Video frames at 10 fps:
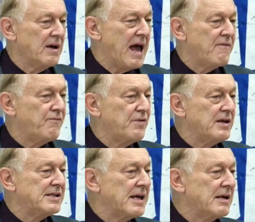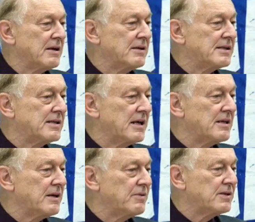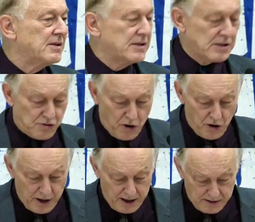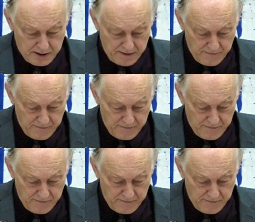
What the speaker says: Every single city was destroyed.